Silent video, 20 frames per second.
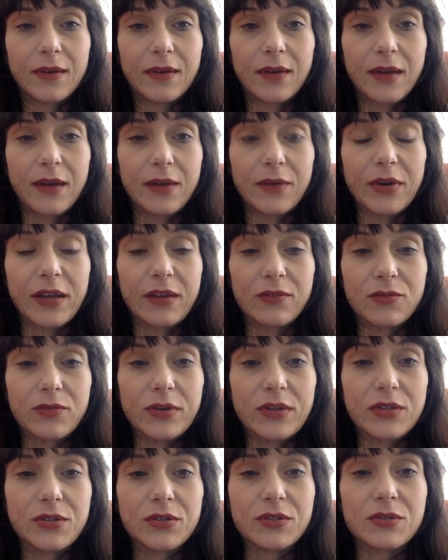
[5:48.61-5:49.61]
I don't want to give
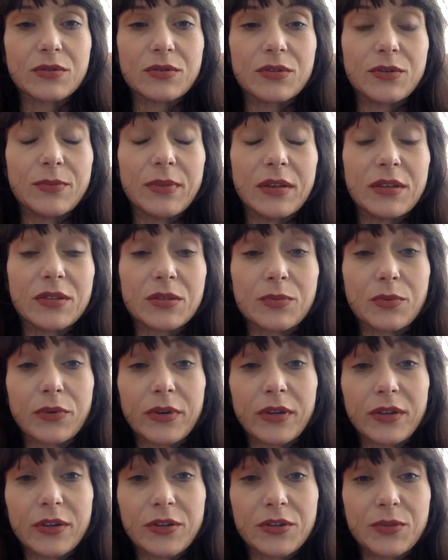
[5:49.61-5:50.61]
away too too many
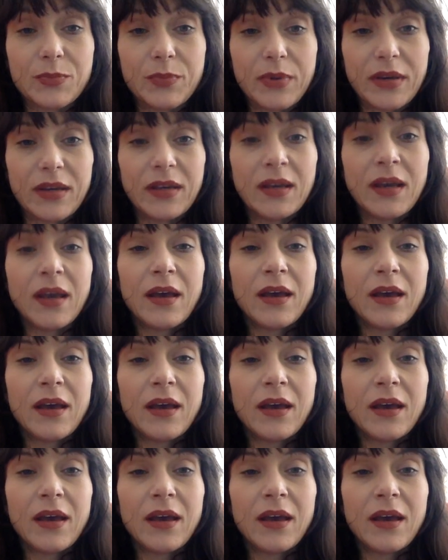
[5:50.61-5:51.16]
spoilers, but